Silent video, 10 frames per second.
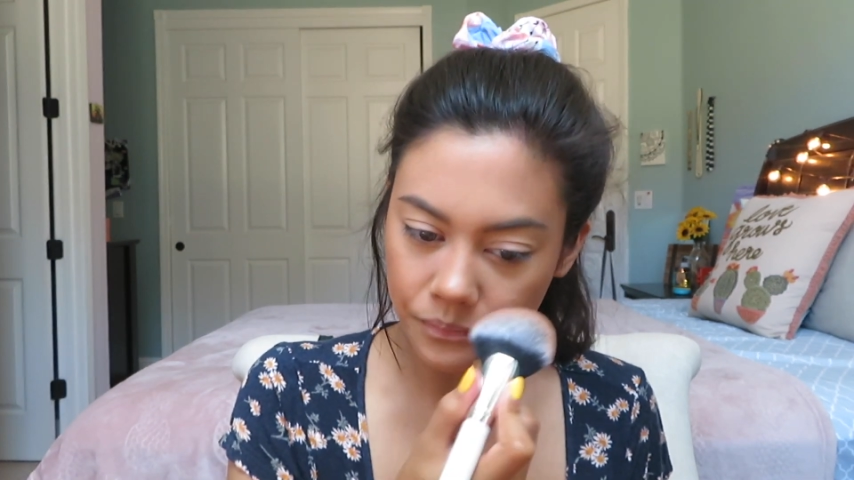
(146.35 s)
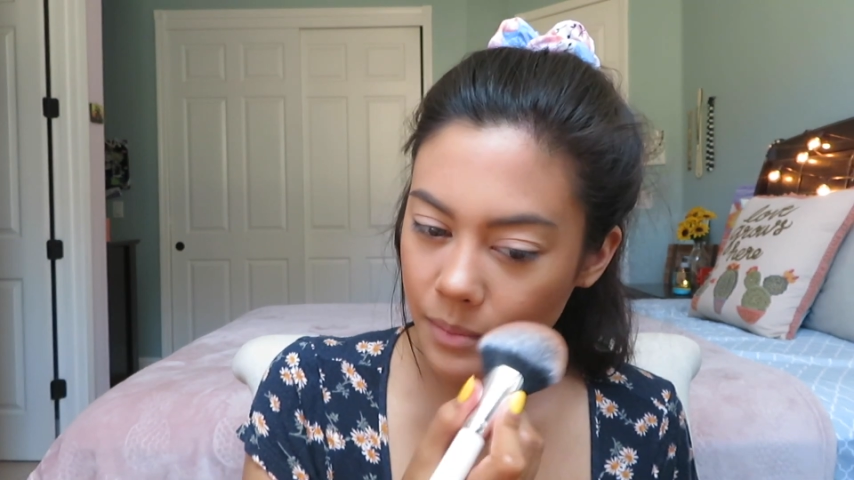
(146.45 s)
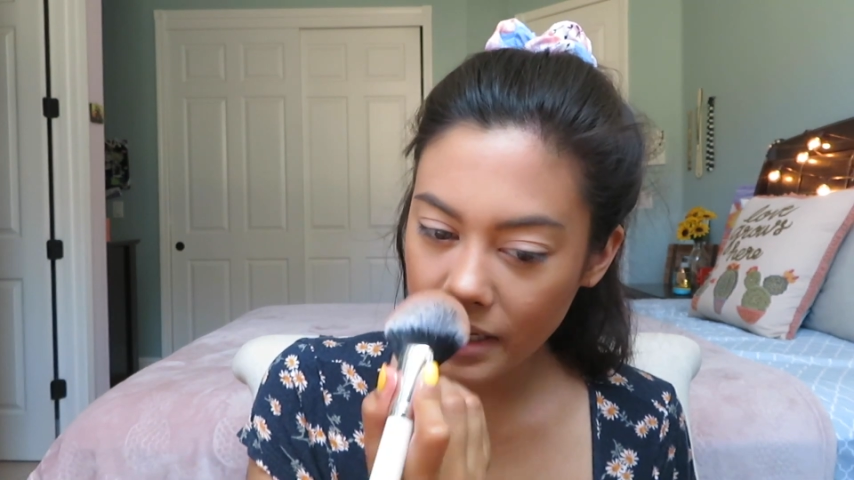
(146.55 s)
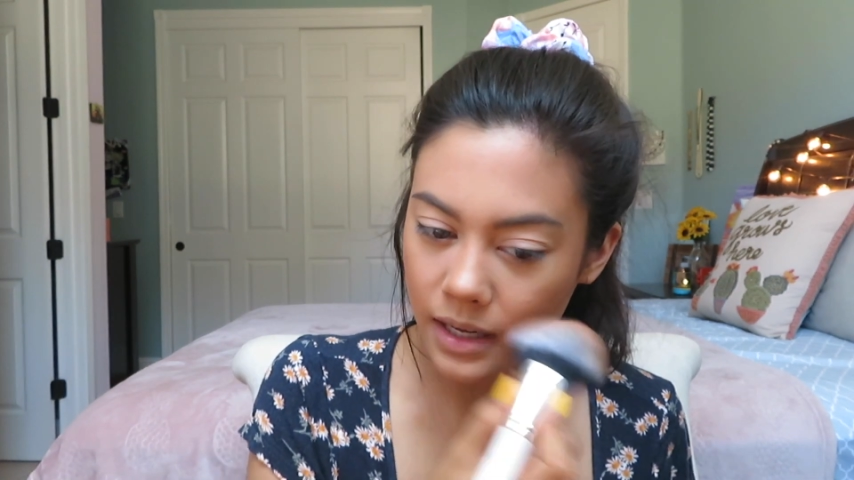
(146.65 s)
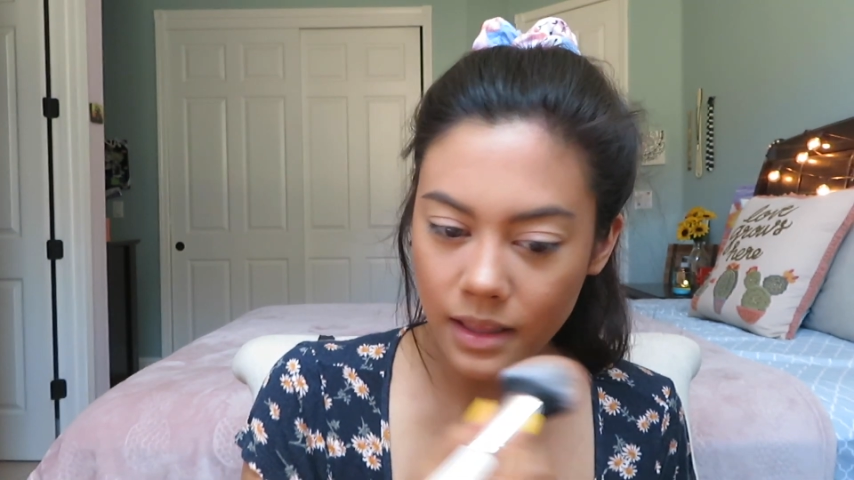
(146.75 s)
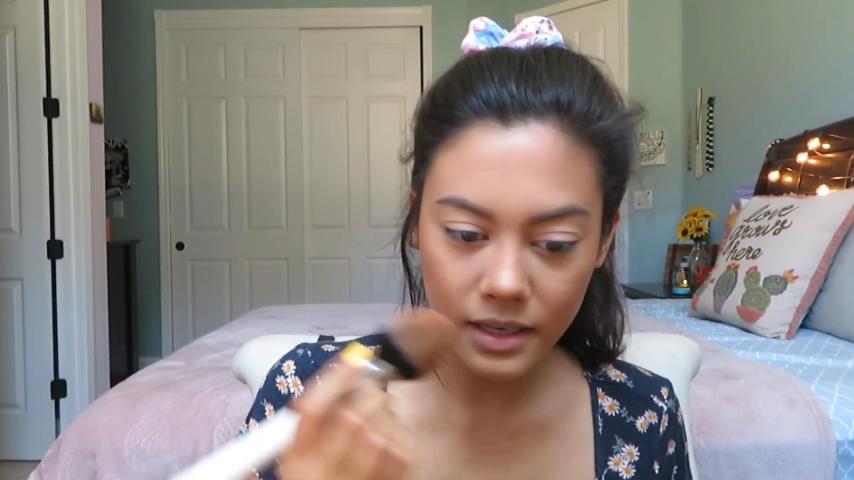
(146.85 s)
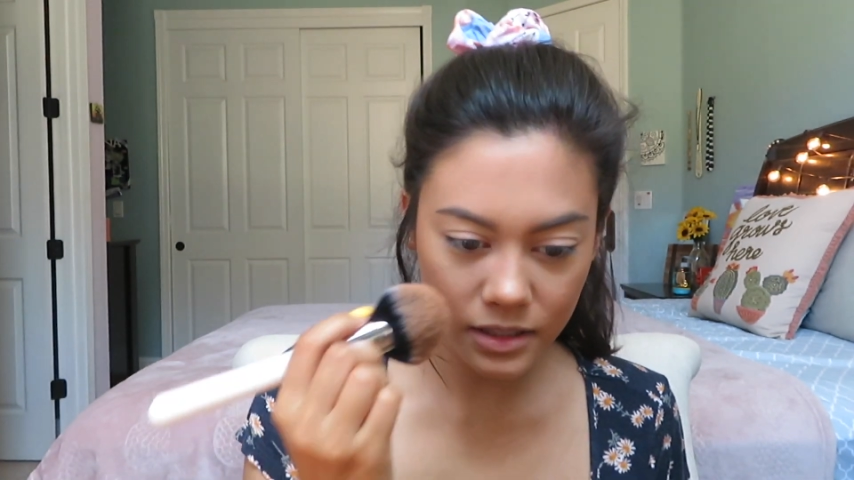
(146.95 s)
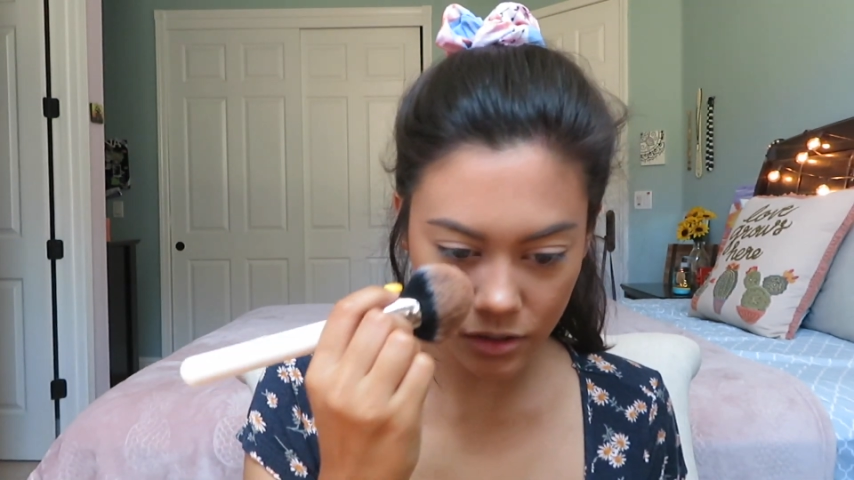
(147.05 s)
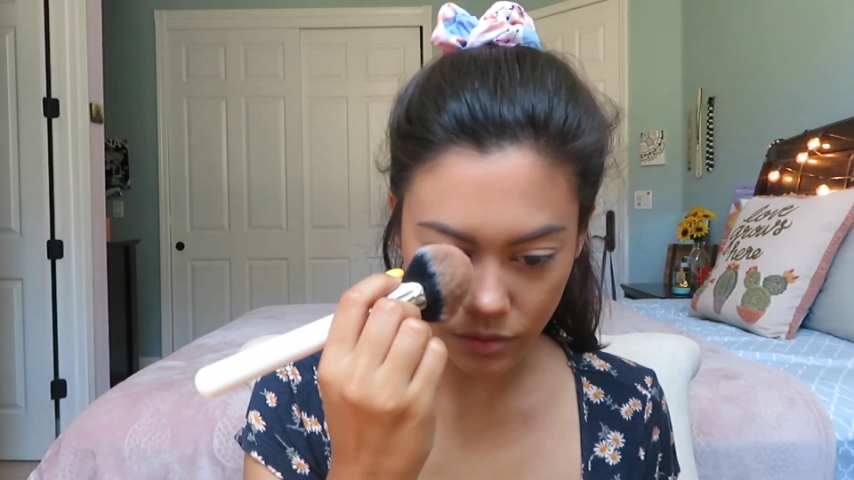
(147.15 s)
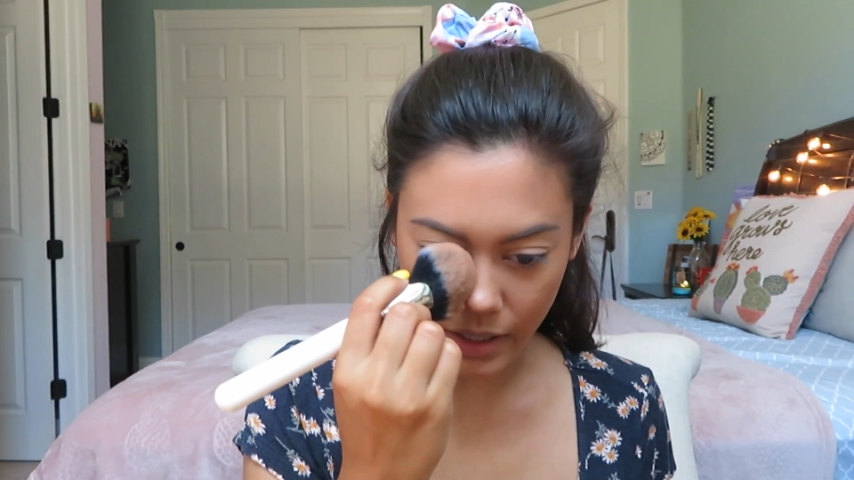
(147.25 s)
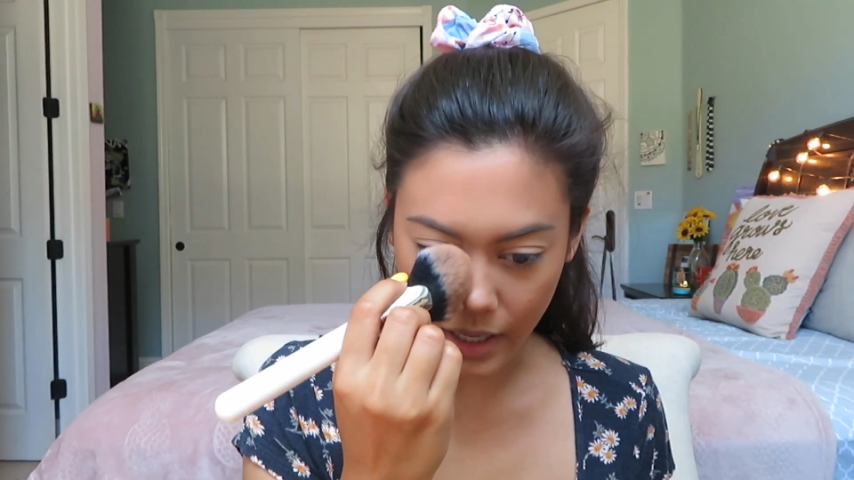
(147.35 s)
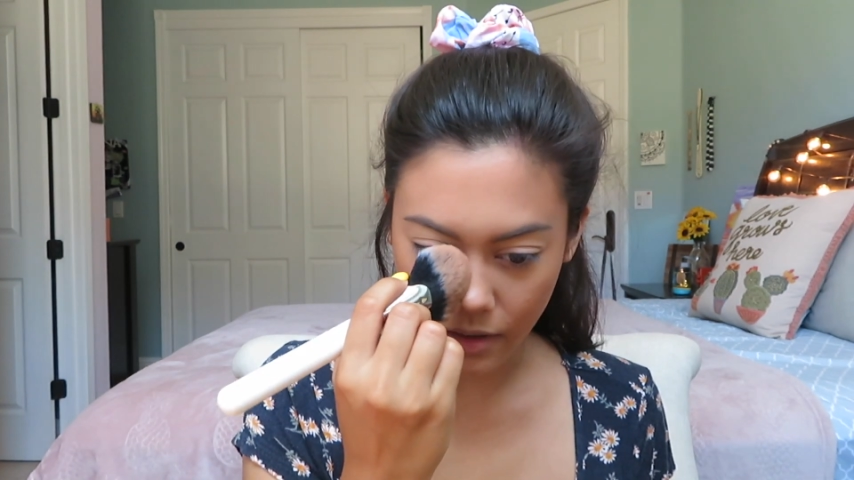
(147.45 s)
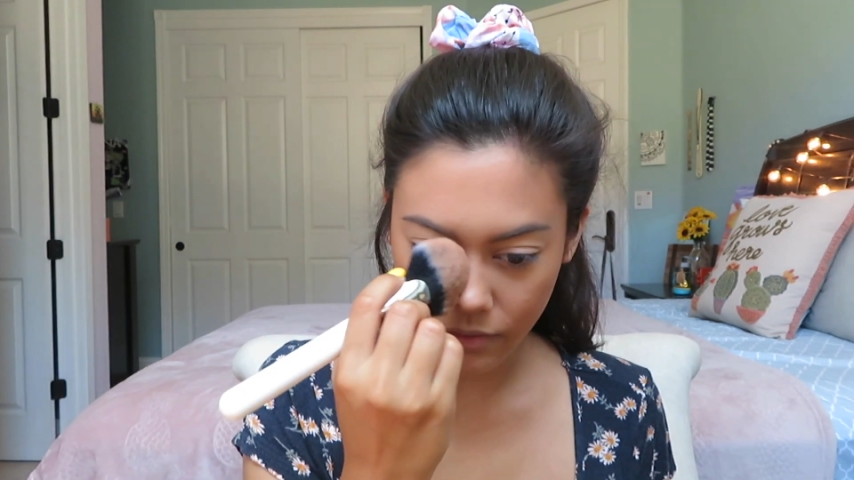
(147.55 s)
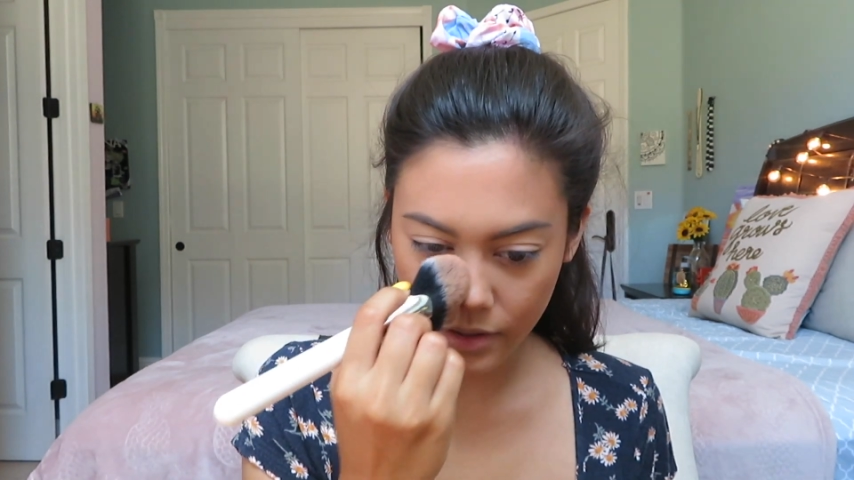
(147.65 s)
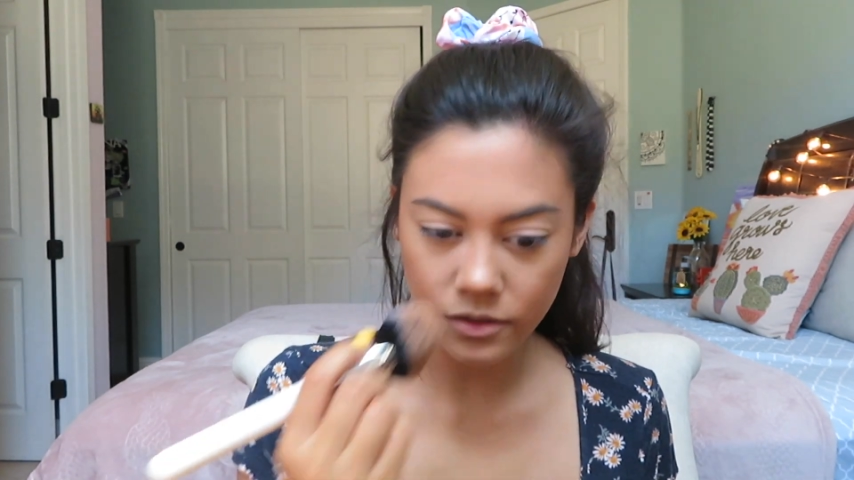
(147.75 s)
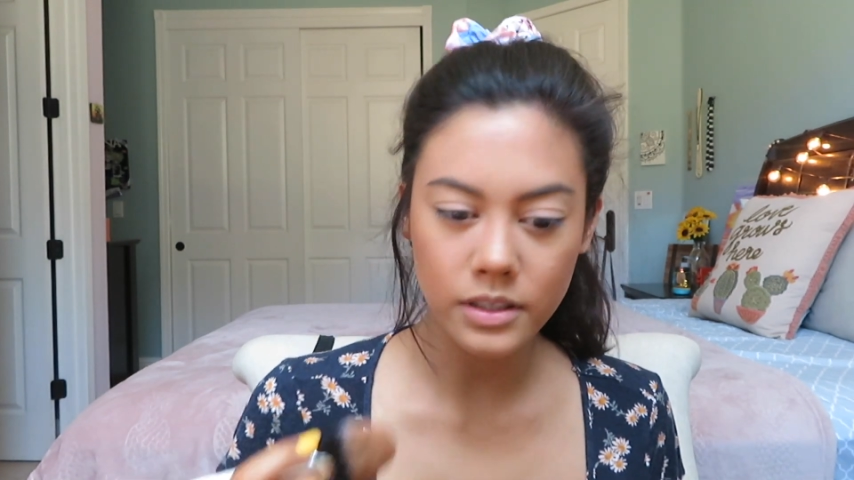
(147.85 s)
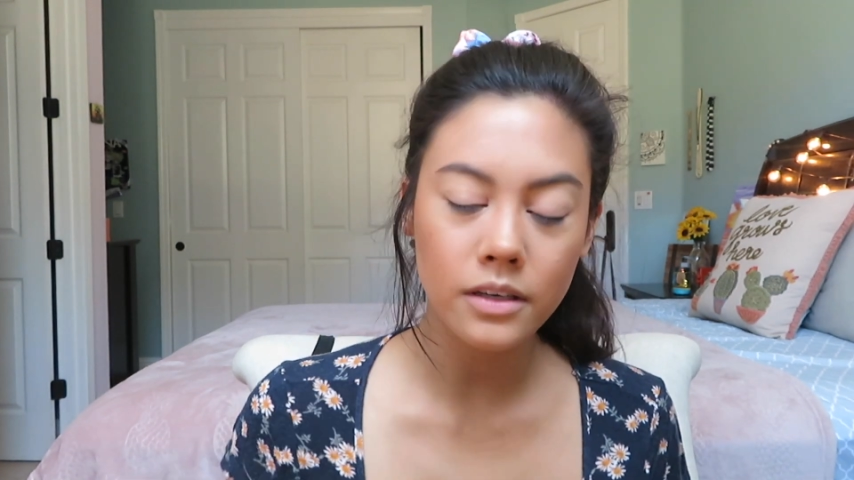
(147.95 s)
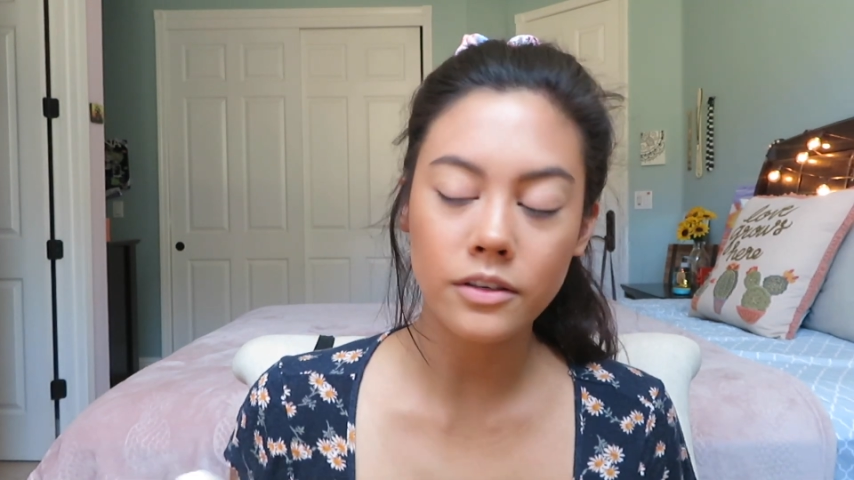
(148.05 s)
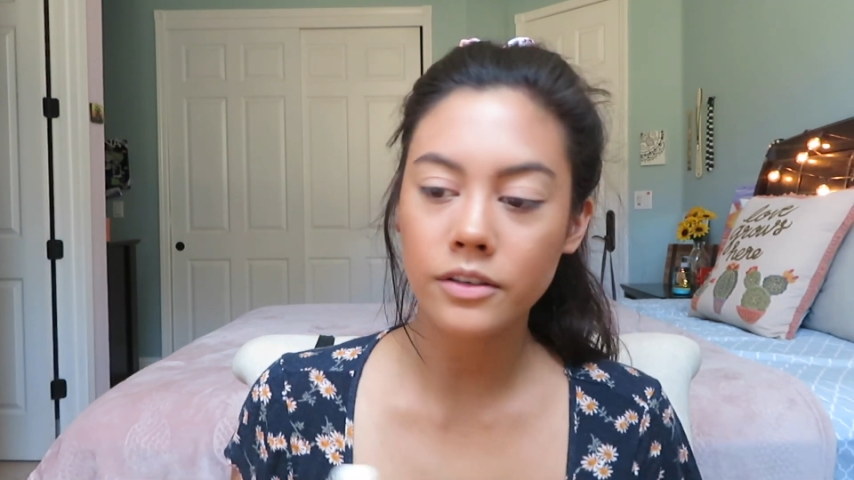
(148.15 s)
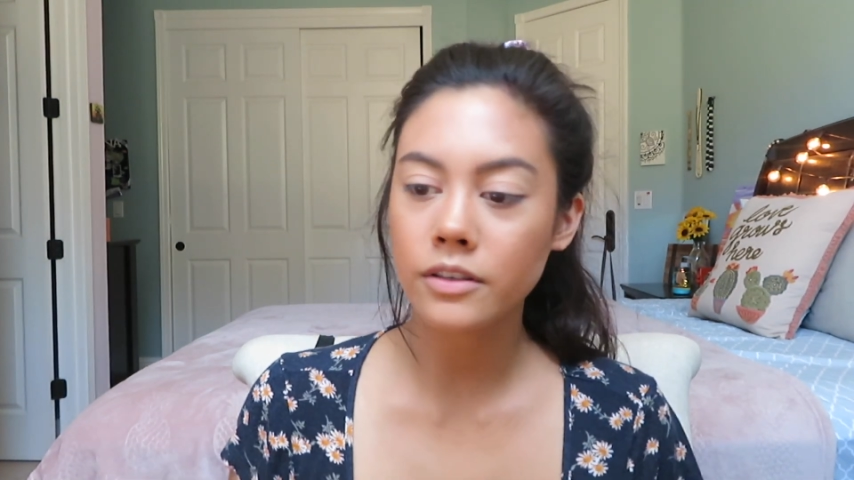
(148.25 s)
I mean, I think it's okay for using
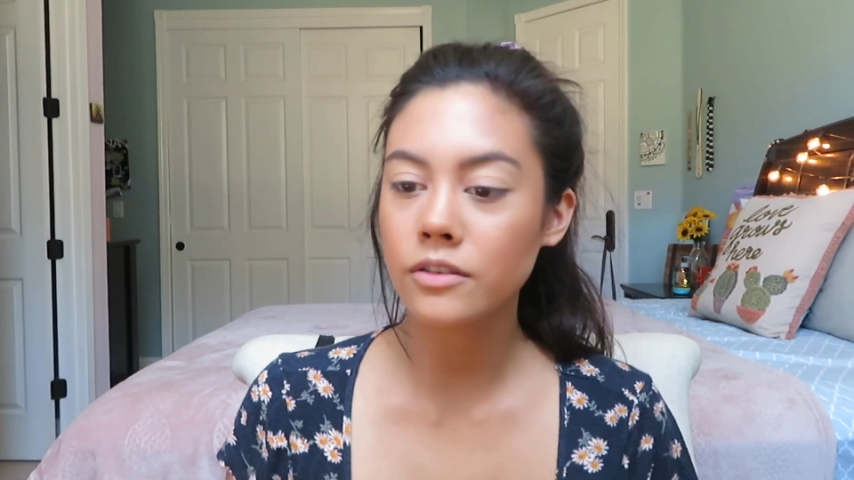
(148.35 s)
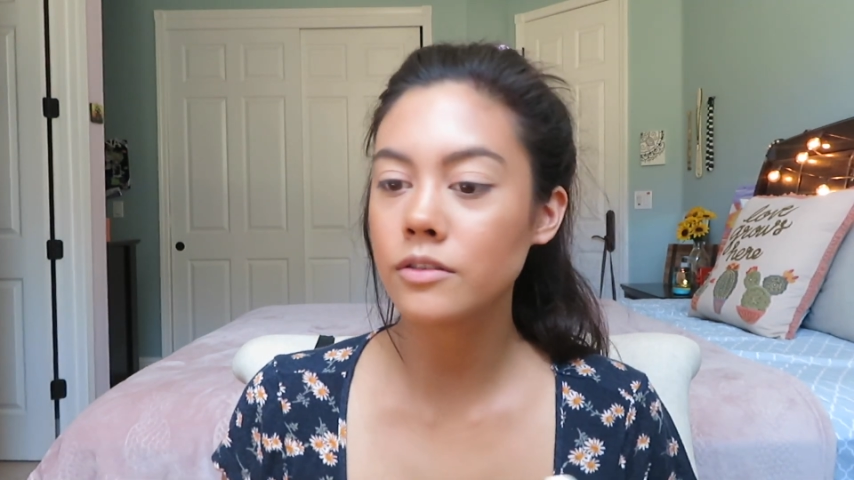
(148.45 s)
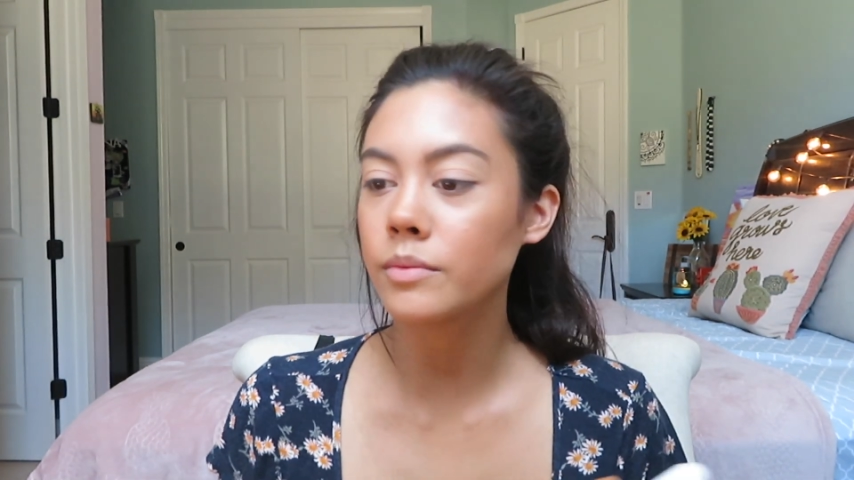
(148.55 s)
on your nose,